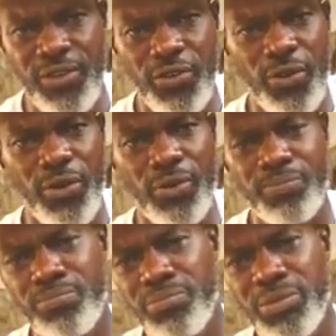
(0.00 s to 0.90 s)
So
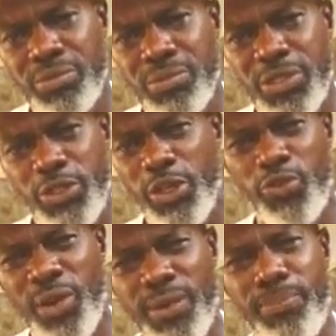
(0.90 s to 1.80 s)
it's
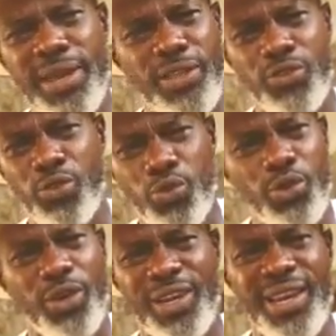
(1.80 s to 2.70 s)
usually better to do
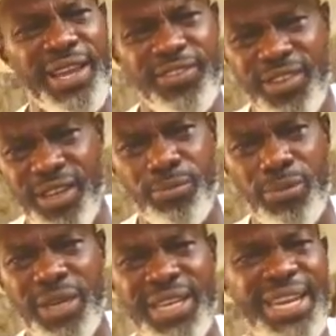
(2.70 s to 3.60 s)
your cleanse in the
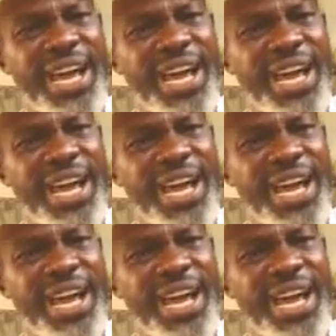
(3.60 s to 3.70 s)
morning,